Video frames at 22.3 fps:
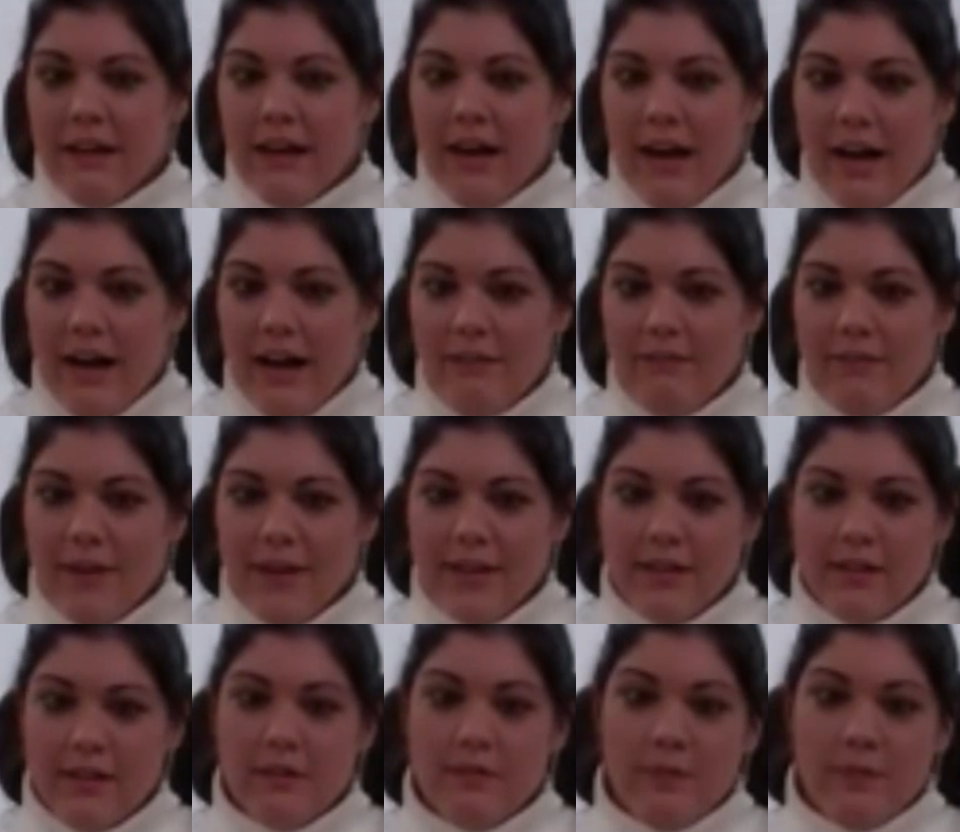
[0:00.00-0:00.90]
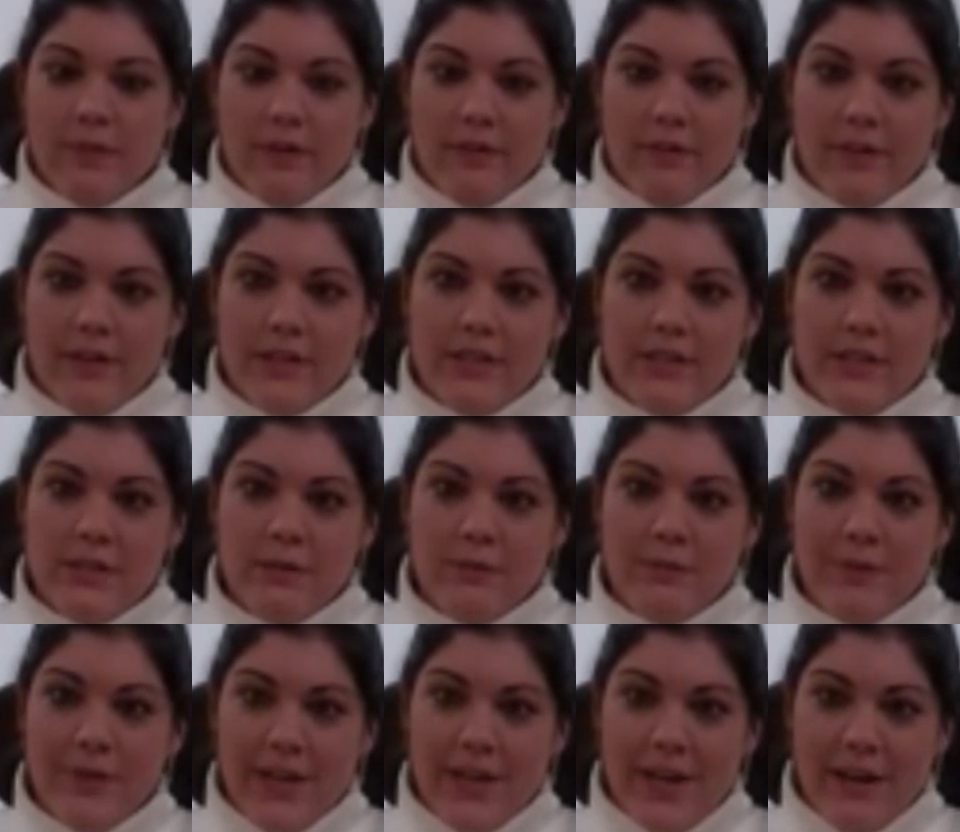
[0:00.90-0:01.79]
I look forward to
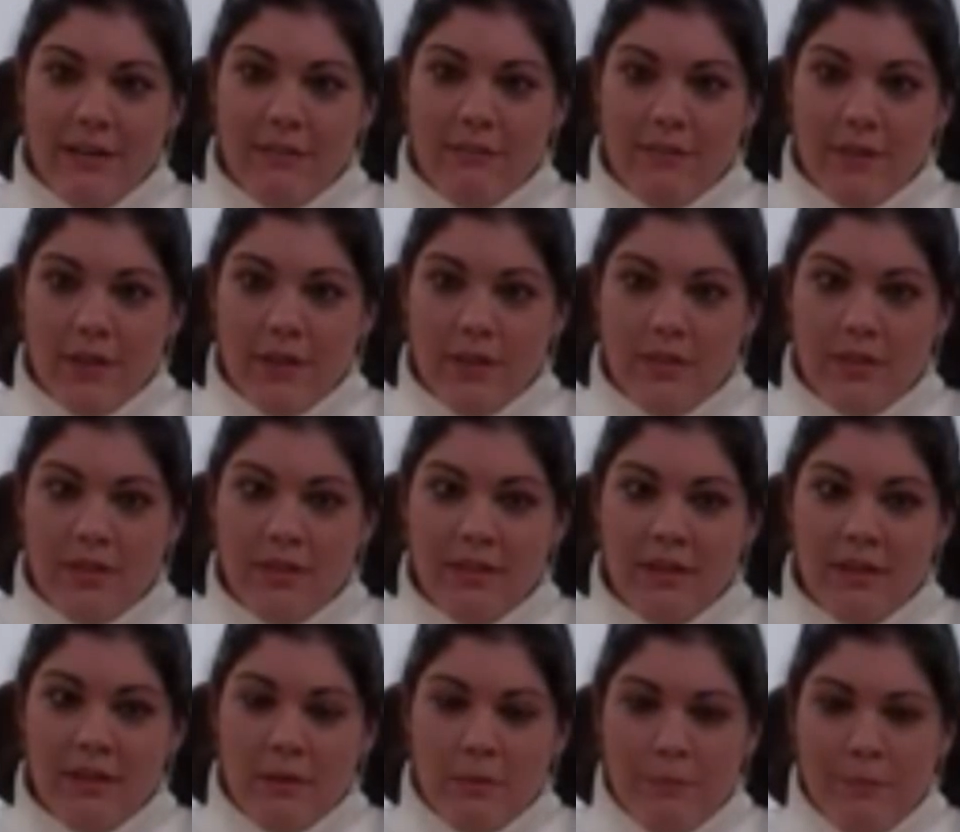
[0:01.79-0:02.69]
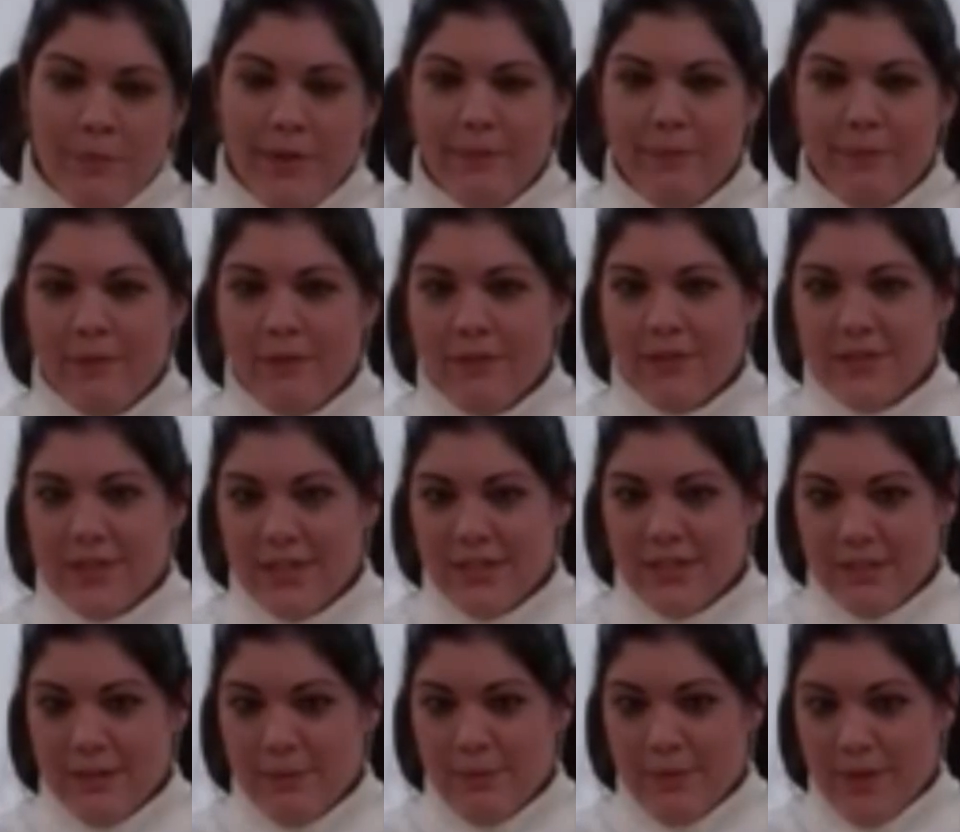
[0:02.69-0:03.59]
meeting with people with
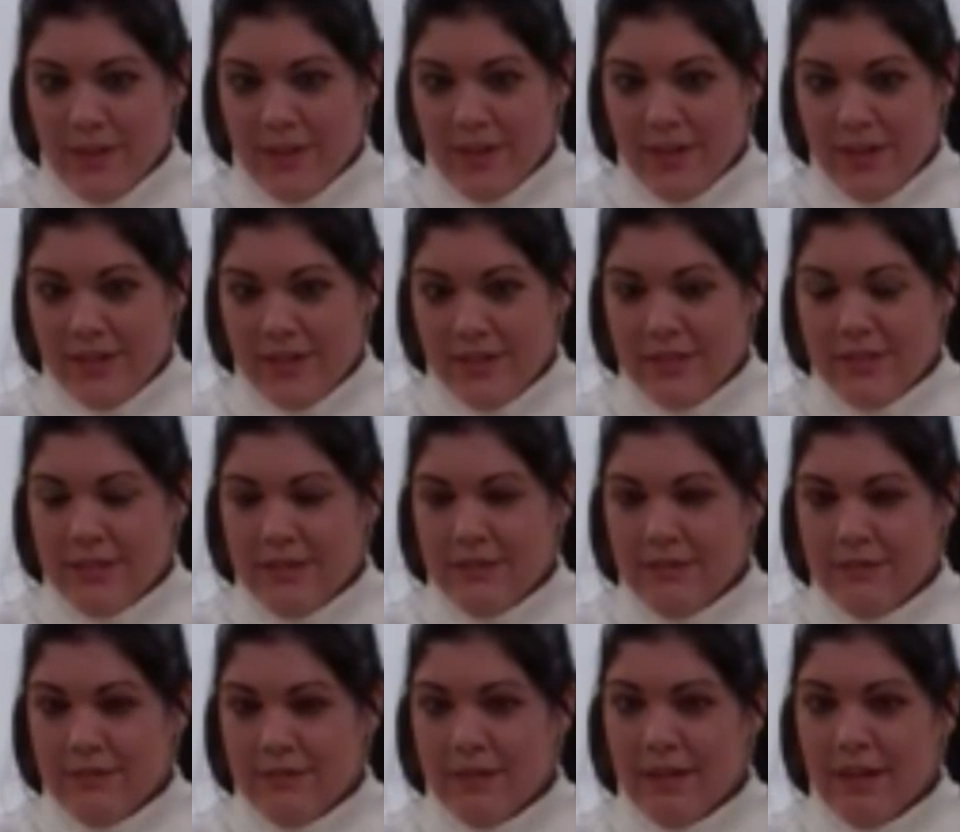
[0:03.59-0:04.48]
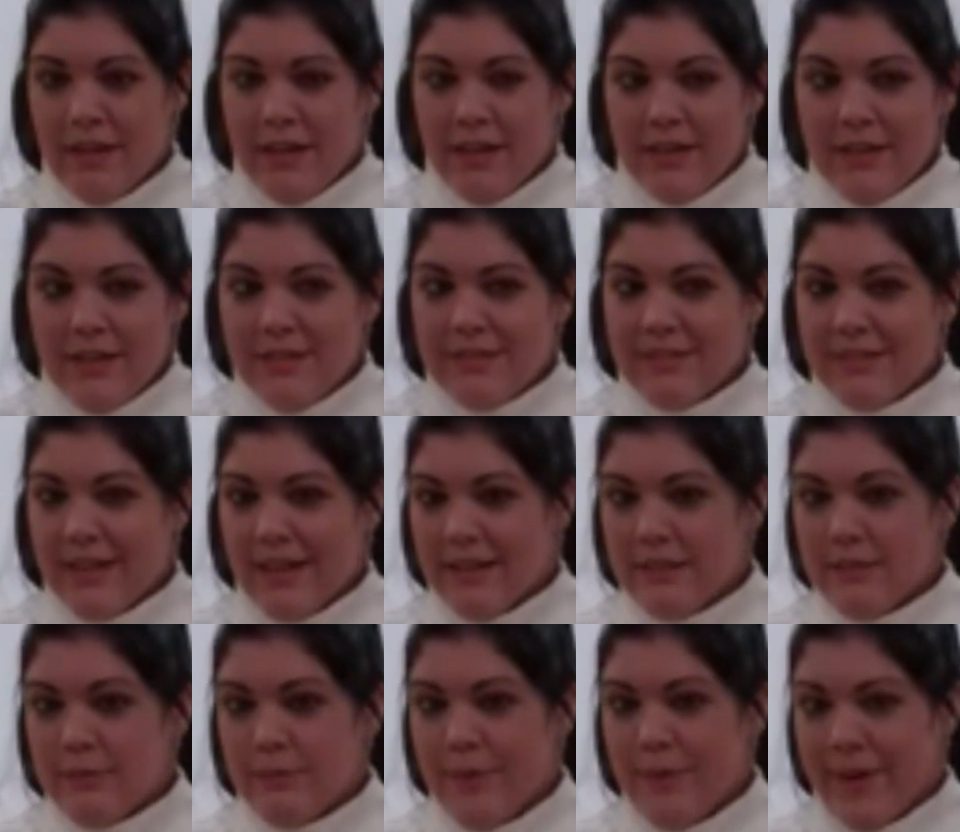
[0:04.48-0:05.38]
disabilities to
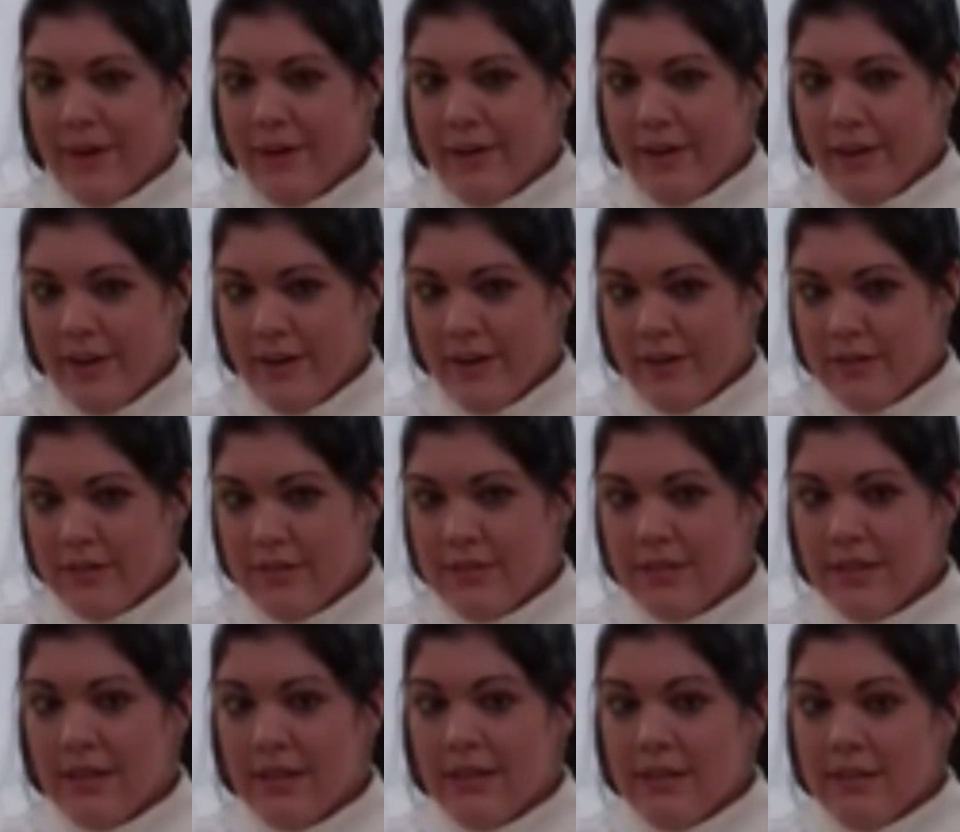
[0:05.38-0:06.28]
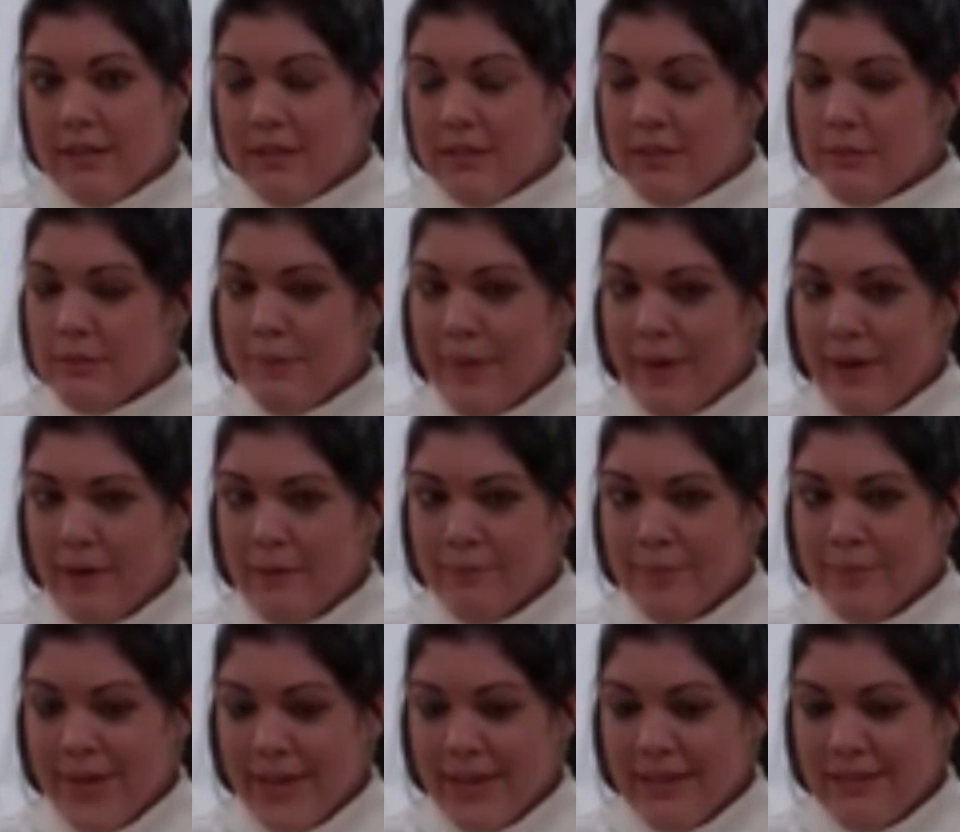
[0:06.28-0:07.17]
discuss barriers, dispel
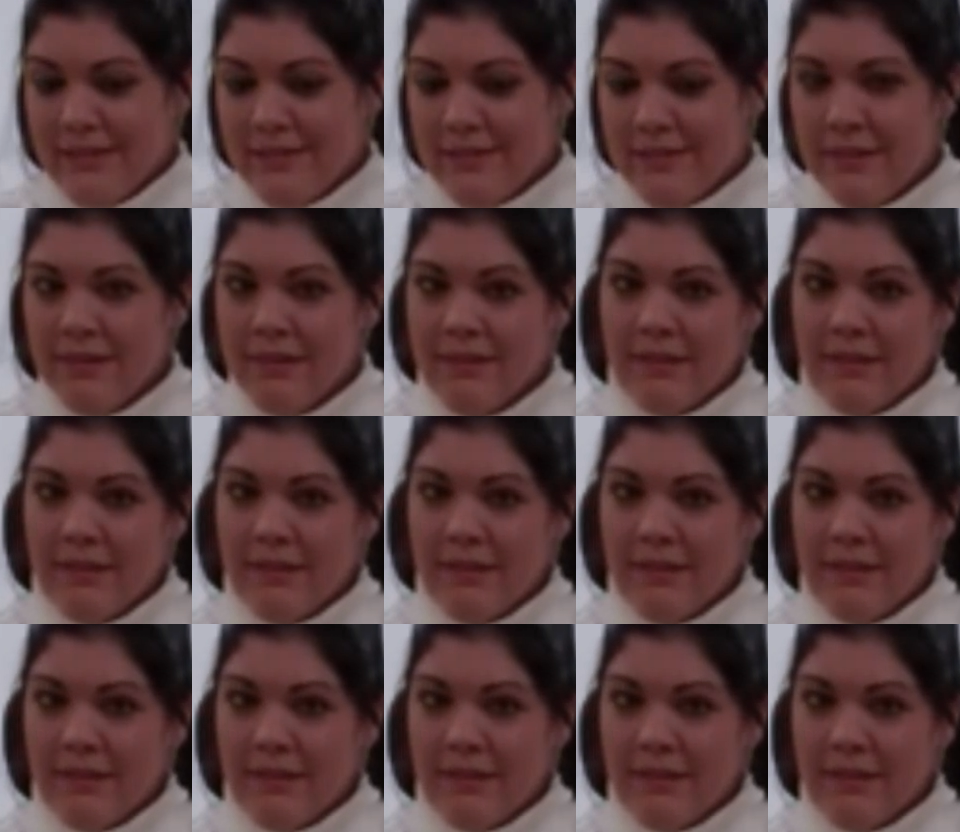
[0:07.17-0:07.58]
myths,